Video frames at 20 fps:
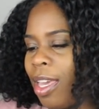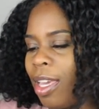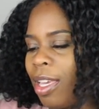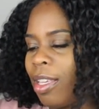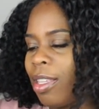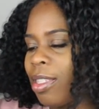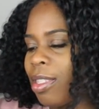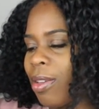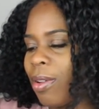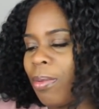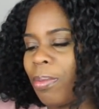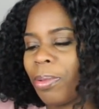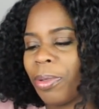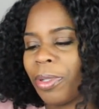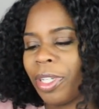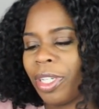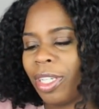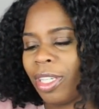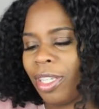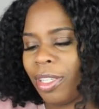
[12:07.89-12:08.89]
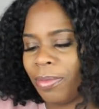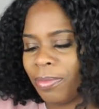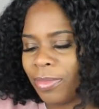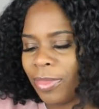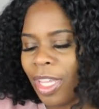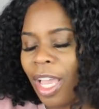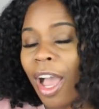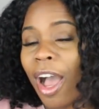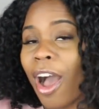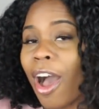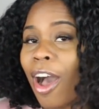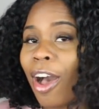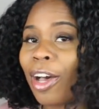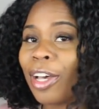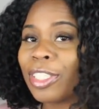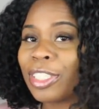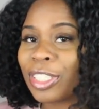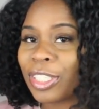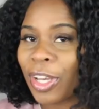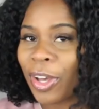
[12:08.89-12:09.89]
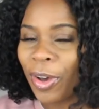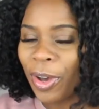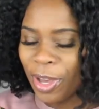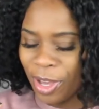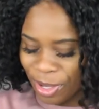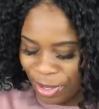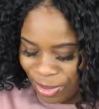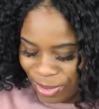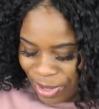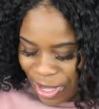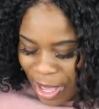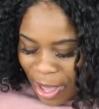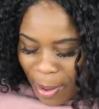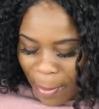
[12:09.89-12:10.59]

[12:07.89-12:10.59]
It's so pretty. Also,